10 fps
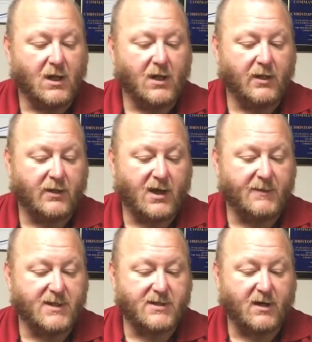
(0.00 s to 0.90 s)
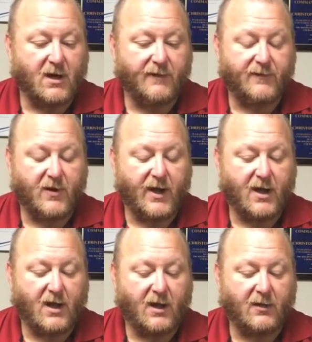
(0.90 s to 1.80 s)
They're
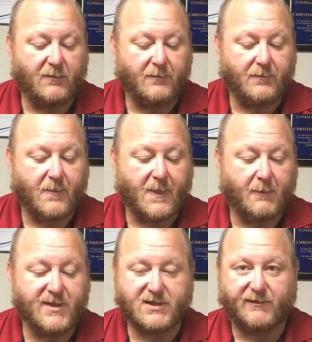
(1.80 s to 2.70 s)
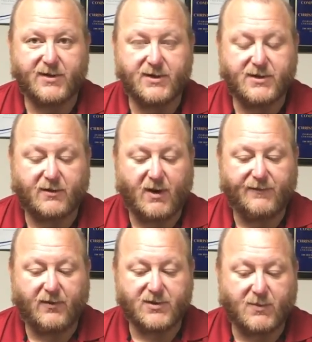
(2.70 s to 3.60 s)
offering pistol versions of the
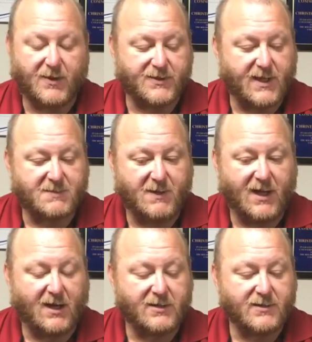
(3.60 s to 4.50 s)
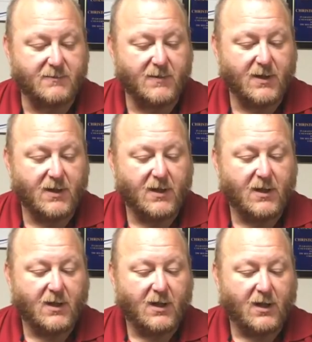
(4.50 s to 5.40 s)
rifle as well as SBRs.
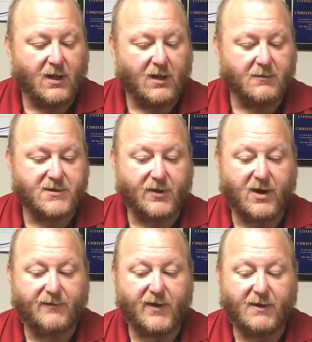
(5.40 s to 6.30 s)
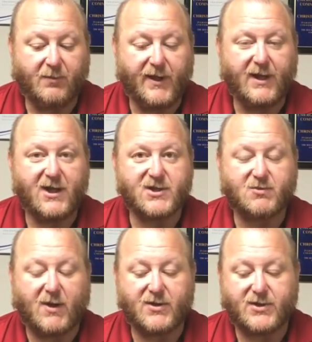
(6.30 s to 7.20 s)
So they're offering complete guns
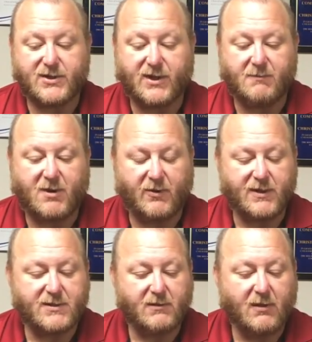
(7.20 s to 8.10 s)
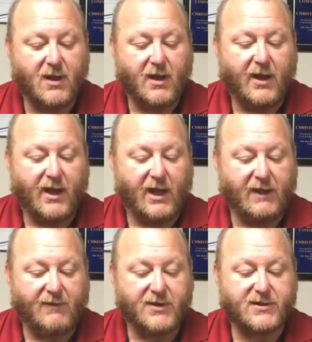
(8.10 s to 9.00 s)
as well as just the components. And
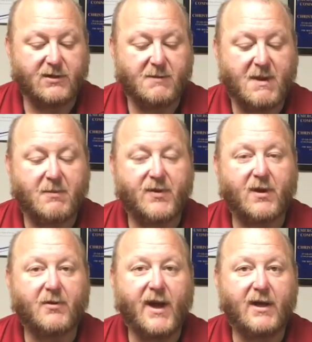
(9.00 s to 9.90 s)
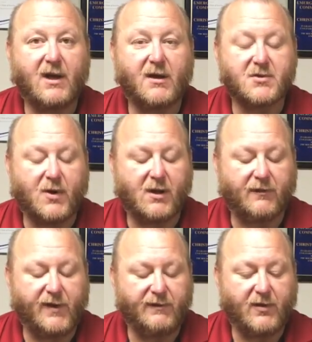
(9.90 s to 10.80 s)
they've also come up with their own handguard as well,
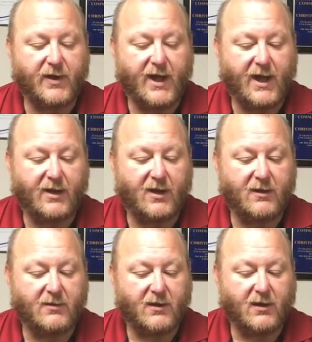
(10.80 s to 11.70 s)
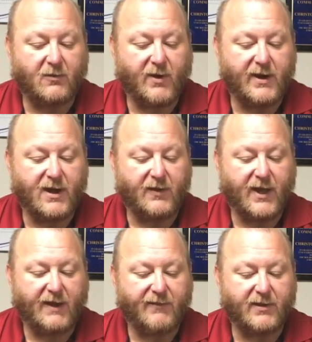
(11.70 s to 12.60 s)
a free-floating handguard. Right now they
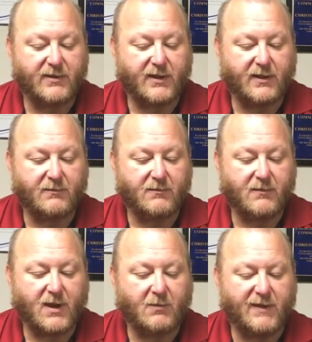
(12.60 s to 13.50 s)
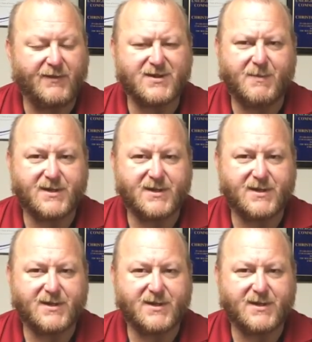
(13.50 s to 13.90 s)
have it, I believe it's a